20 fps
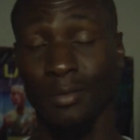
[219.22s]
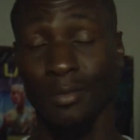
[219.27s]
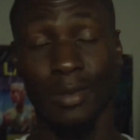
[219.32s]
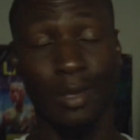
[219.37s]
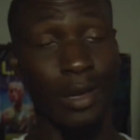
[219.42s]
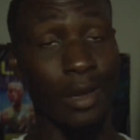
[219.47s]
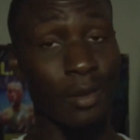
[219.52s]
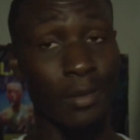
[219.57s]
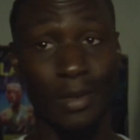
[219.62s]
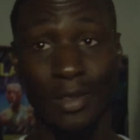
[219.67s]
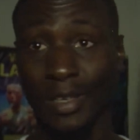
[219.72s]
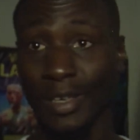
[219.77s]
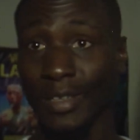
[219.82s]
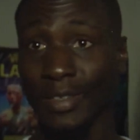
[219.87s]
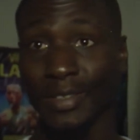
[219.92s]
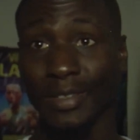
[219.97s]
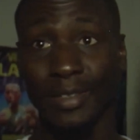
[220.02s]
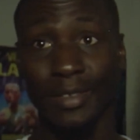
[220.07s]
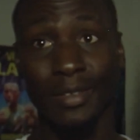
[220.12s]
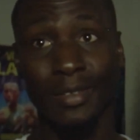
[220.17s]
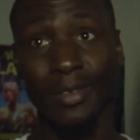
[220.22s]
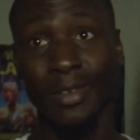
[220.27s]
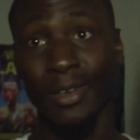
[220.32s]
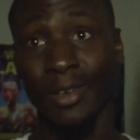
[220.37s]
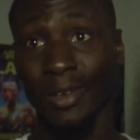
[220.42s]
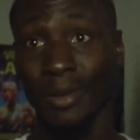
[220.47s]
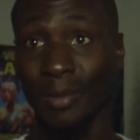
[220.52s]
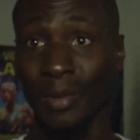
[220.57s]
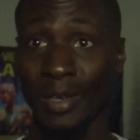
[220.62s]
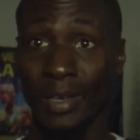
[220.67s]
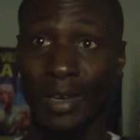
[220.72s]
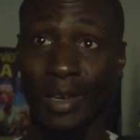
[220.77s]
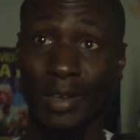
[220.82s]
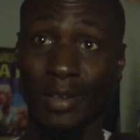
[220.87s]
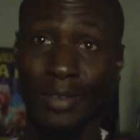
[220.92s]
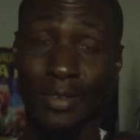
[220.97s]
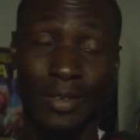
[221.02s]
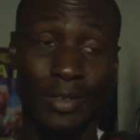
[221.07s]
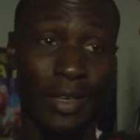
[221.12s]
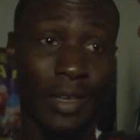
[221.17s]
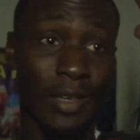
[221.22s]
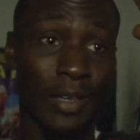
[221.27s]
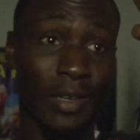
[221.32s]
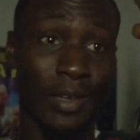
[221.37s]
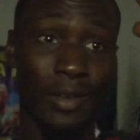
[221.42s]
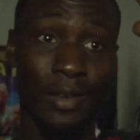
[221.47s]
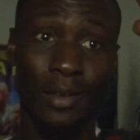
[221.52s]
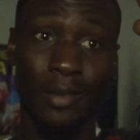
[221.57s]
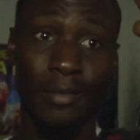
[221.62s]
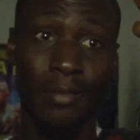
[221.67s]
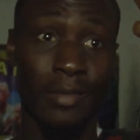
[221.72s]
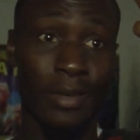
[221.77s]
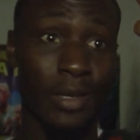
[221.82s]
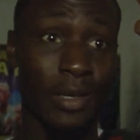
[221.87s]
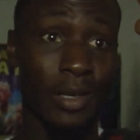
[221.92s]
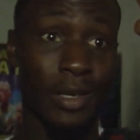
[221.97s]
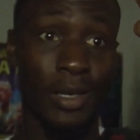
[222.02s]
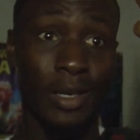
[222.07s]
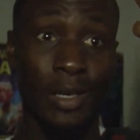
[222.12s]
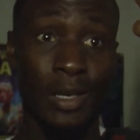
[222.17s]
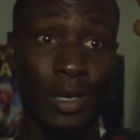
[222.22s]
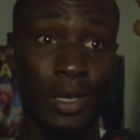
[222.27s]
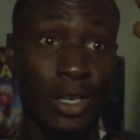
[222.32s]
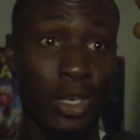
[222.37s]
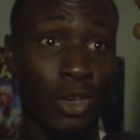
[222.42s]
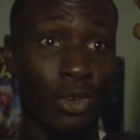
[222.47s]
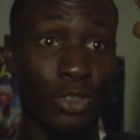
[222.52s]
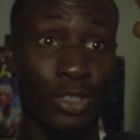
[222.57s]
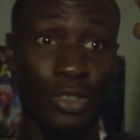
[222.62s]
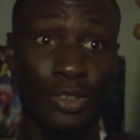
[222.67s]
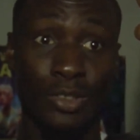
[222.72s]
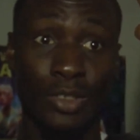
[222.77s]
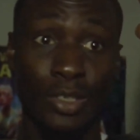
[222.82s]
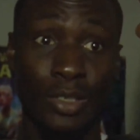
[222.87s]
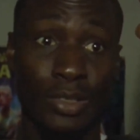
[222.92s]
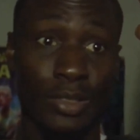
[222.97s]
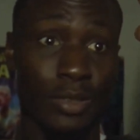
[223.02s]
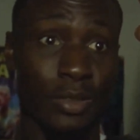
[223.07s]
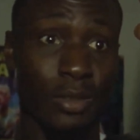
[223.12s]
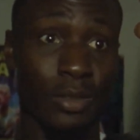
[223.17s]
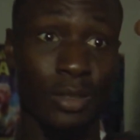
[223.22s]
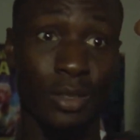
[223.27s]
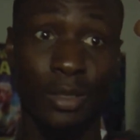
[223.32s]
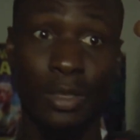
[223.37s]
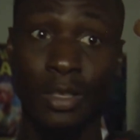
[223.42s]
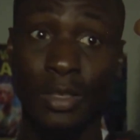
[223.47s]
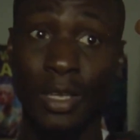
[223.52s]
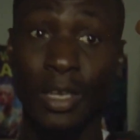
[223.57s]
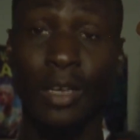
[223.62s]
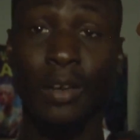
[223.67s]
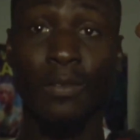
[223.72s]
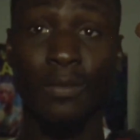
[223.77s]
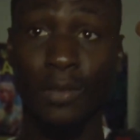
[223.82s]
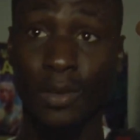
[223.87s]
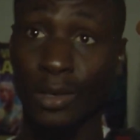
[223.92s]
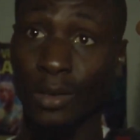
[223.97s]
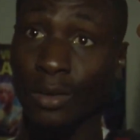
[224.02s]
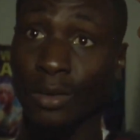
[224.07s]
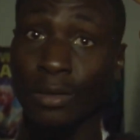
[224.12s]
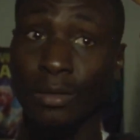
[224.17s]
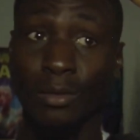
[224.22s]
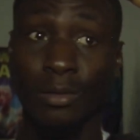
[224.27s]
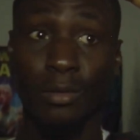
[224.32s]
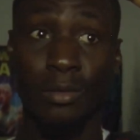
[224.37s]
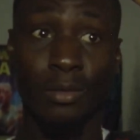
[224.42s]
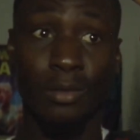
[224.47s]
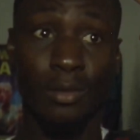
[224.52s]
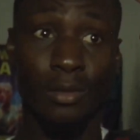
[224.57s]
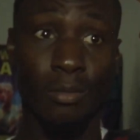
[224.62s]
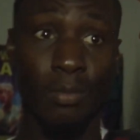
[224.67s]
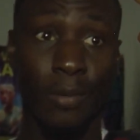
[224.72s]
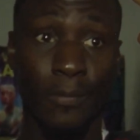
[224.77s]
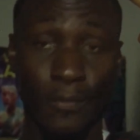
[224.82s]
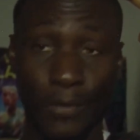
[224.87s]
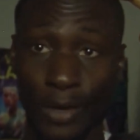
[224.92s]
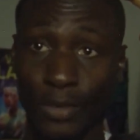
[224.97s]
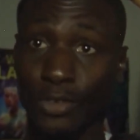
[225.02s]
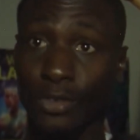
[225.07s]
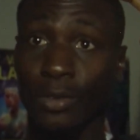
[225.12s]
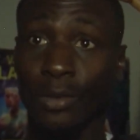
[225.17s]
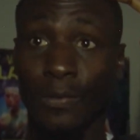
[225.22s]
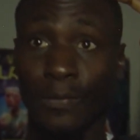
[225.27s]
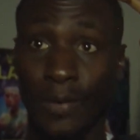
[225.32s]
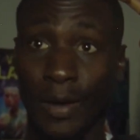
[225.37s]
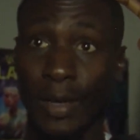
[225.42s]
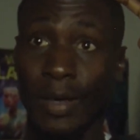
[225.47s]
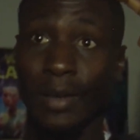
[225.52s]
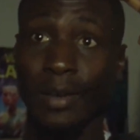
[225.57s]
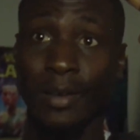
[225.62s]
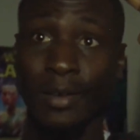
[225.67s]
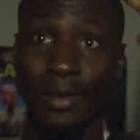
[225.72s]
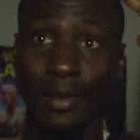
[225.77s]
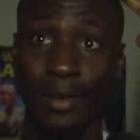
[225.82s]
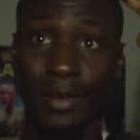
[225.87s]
domination, you know, to be honest. Like, you know, just look like a real professional fighter.